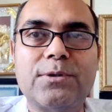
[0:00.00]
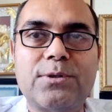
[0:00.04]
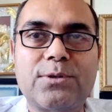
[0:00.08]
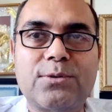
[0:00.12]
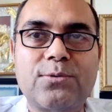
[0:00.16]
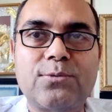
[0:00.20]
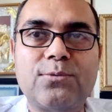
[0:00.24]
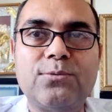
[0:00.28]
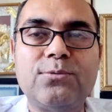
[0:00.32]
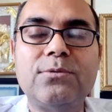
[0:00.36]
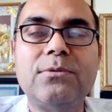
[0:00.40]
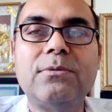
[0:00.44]

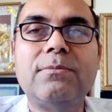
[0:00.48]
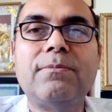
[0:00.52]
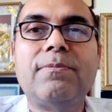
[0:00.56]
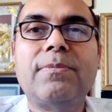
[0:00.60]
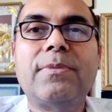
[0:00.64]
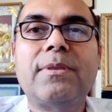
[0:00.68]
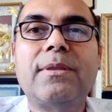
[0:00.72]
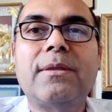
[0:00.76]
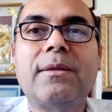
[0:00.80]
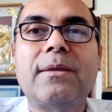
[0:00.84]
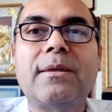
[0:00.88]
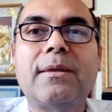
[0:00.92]
soon
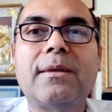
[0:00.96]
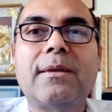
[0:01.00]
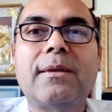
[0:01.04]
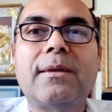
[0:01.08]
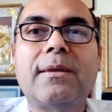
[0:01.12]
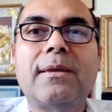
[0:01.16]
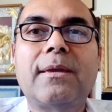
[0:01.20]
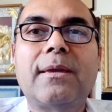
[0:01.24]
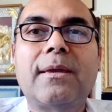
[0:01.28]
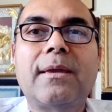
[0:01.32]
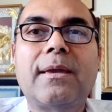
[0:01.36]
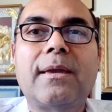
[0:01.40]

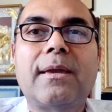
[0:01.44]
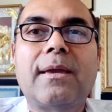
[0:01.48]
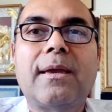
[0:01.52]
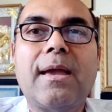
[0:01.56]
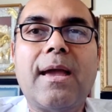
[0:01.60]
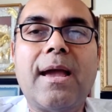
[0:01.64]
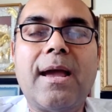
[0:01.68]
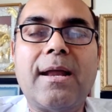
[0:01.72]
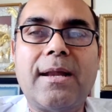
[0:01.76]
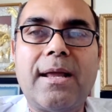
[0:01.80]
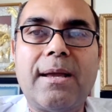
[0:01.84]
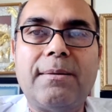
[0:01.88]

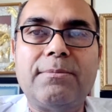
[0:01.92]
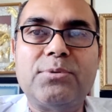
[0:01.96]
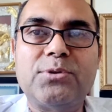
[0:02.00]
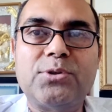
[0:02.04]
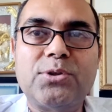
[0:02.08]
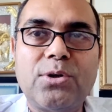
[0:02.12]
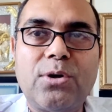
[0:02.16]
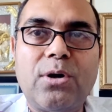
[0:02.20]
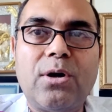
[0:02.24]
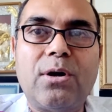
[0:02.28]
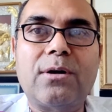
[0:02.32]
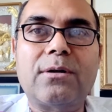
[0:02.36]
and I'm
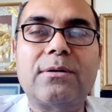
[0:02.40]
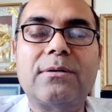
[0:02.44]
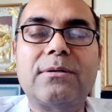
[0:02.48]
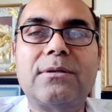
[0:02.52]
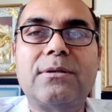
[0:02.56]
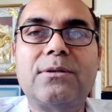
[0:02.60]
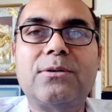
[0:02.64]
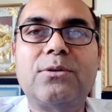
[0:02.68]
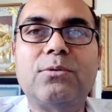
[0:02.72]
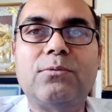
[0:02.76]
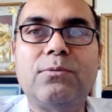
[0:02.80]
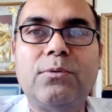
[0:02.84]
sure
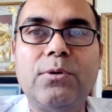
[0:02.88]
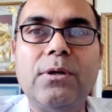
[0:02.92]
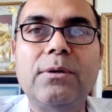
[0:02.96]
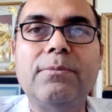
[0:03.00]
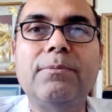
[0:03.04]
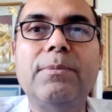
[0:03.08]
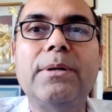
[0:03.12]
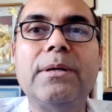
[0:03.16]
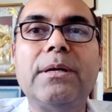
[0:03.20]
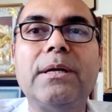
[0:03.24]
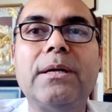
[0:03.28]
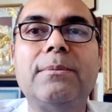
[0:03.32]
you will
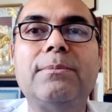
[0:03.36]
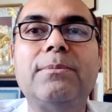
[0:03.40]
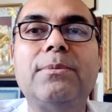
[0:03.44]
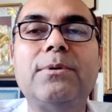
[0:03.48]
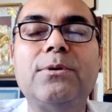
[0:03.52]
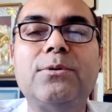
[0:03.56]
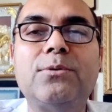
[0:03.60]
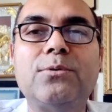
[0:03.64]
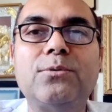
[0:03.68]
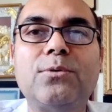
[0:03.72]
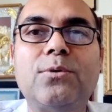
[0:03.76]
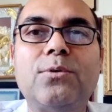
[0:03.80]
be
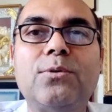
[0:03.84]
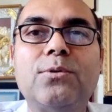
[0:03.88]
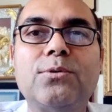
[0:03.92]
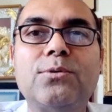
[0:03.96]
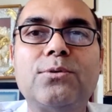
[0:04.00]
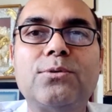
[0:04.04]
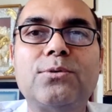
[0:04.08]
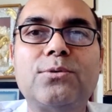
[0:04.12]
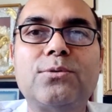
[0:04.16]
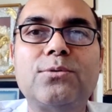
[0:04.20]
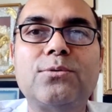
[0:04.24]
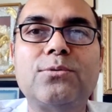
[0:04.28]
able to go
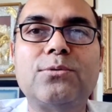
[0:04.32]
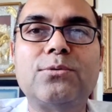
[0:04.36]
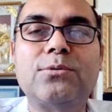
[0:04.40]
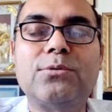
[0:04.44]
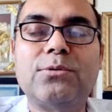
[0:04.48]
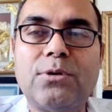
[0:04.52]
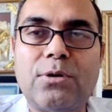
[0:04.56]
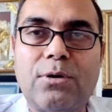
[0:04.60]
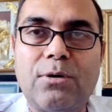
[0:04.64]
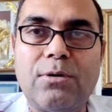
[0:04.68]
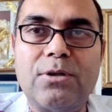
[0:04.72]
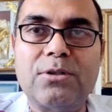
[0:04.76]
to
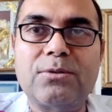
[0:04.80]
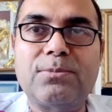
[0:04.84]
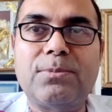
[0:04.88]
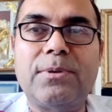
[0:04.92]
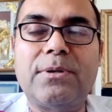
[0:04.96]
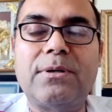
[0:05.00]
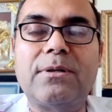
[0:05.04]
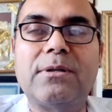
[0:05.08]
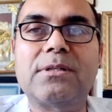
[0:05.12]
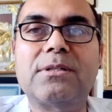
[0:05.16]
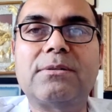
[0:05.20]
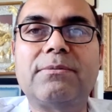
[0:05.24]
the
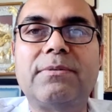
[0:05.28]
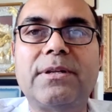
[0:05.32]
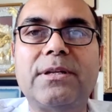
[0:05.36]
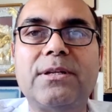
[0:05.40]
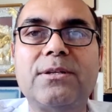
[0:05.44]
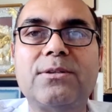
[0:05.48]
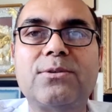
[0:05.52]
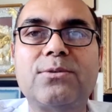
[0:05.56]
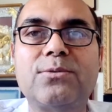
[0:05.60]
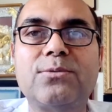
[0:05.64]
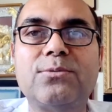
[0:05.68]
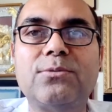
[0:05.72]
hospitals
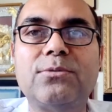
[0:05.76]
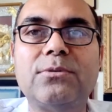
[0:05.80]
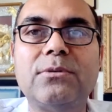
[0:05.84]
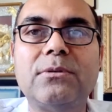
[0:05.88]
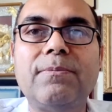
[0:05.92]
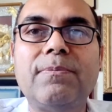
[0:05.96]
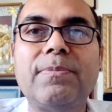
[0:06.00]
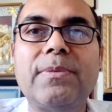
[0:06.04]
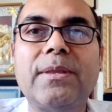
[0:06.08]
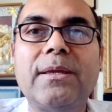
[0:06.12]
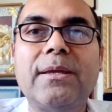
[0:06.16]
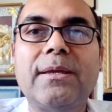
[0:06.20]
very
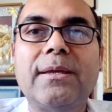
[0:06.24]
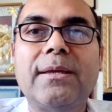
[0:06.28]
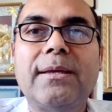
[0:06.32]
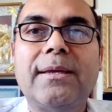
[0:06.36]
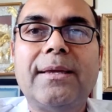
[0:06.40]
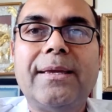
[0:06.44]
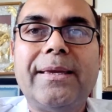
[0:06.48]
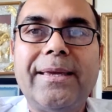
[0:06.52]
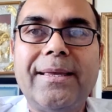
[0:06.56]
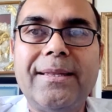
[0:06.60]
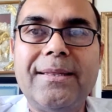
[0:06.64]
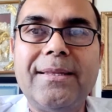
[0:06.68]
soon.
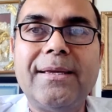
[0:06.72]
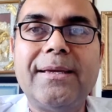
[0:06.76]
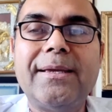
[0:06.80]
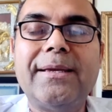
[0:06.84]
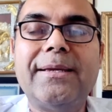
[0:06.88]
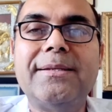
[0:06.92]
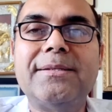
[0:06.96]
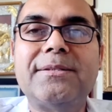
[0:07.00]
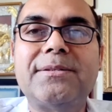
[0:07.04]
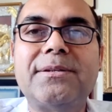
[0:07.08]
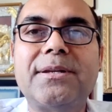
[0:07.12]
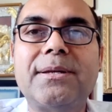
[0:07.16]
In
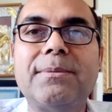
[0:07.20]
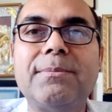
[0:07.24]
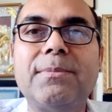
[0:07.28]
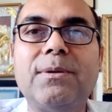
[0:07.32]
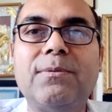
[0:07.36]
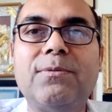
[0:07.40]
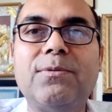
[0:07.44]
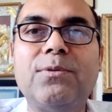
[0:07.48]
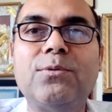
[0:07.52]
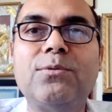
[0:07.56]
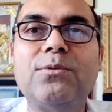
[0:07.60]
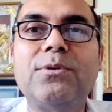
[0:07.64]
the interim,
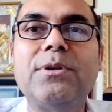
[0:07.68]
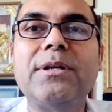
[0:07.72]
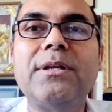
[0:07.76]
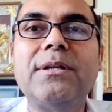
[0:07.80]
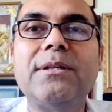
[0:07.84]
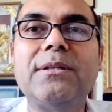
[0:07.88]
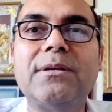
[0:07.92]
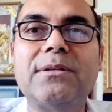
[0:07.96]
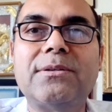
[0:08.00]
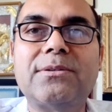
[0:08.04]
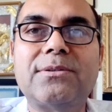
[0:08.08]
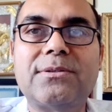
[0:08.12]
if you
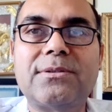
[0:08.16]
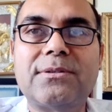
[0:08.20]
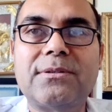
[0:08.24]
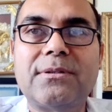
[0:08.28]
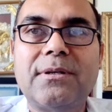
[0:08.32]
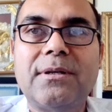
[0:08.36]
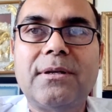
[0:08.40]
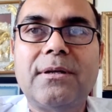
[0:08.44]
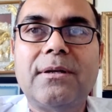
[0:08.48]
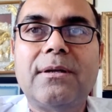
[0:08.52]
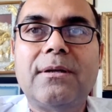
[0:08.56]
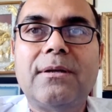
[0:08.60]
need this
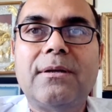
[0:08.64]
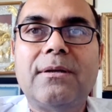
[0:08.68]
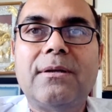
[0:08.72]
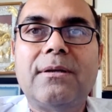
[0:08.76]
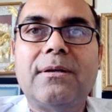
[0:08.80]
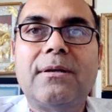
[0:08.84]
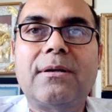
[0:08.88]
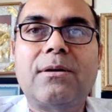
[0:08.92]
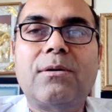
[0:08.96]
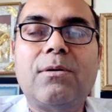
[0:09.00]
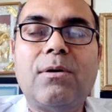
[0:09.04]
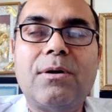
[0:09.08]

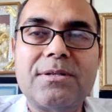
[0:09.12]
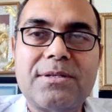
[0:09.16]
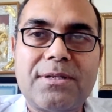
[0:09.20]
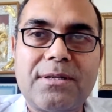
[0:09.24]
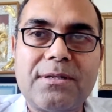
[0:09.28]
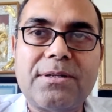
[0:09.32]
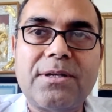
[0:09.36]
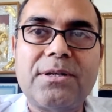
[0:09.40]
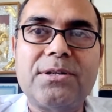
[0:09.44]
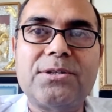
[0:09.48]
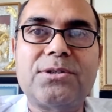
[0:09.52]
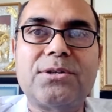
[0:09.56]

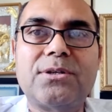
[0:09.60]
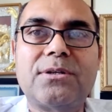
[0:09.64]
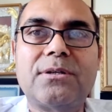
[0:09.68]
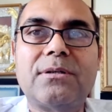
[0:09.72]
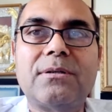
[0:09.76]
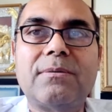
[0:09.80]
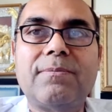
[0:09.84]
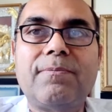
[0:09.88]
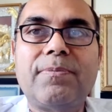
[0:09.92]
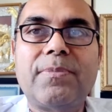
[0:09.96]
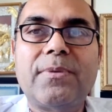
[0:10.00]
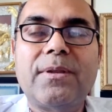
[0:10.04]

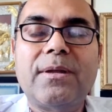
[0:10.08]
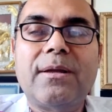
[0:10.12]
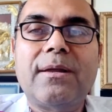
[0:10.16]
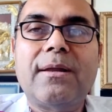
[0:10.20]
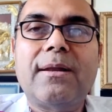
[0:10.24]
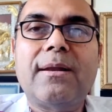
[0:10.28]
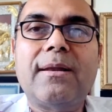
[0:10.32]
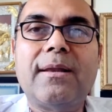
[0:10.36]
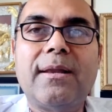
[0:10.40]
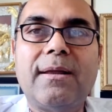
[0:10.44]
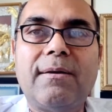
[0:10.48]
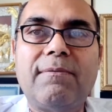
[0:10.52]
consultation,
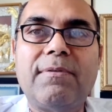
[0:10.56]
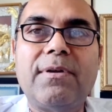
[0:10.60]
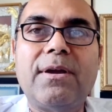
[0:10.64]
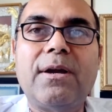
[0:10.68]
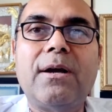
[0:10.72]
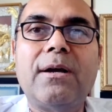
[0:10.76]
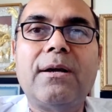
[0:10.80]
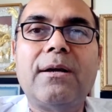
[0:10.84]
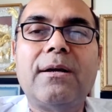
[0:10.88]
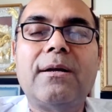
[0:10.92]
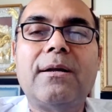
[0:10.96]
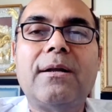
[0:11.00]

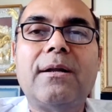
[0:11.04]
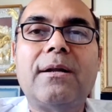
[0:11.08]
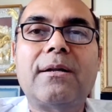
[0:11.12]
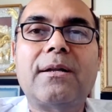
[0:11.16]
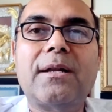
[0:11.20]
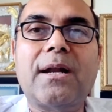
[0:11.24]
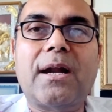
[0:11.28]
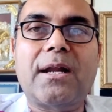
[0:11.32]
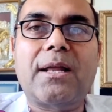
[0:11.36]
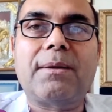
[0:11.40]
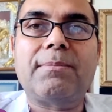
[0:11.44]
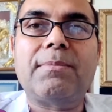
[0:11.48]
Navya
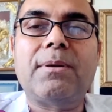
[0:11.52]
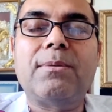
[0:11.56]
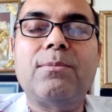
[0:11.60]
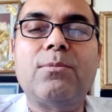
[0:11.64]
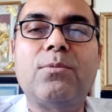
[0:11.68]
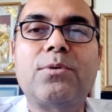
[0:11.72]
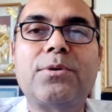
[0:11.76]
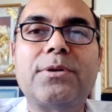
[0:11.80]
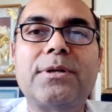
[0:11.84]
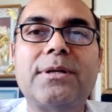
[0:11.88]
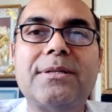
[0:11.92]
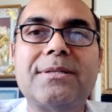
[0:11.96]
Tata
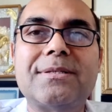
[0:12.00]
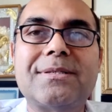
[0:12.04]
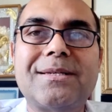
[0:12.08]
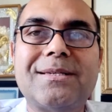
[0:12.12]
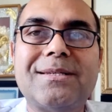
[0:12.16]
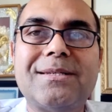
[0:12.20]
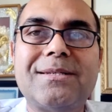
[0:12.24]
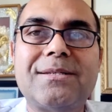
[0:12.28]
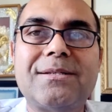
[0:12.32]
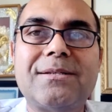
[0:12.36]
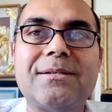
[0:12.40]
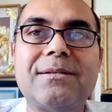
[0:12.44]
Memorial
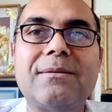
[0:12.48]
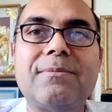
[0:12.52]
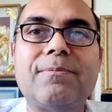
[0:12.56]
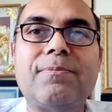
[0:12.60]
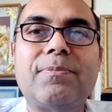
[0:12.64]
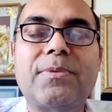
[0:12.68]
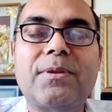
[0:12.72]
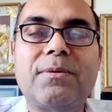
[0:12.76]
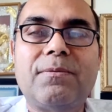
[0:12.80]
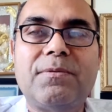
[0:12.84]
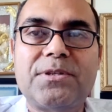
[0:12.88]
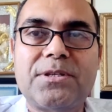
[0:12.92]
Center,
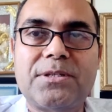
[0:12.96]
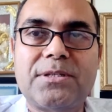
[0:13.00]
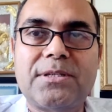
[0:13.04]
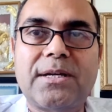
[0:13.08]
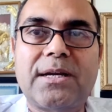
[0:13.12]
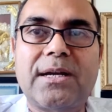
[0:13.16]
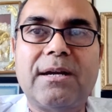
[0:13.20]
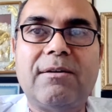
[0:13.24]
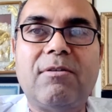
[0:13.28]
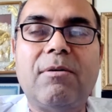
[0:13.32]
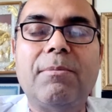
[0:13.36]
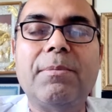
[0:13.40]
which is
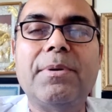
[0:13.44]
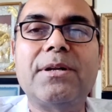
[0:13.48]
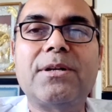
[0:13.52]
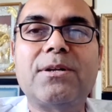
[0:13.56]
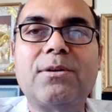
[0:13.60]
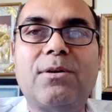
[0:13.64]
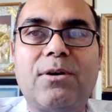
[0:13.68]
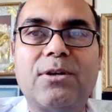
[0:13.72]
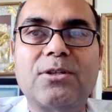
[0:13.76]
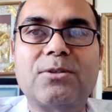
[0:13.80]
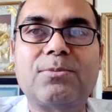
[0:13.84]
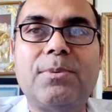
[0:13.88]
a government
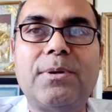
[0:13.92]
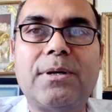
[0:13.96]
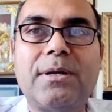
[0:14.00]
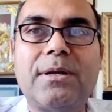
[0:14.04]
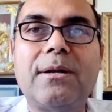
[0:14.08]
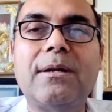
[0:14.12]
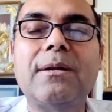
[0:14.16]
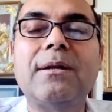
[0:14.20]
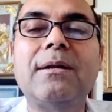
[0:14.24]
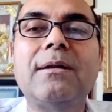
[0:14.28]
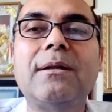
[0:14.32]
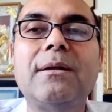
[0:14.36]

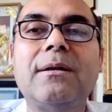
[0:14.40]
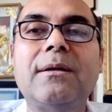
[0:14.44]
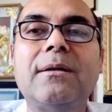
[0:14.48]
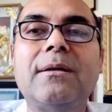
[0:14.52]
hospital,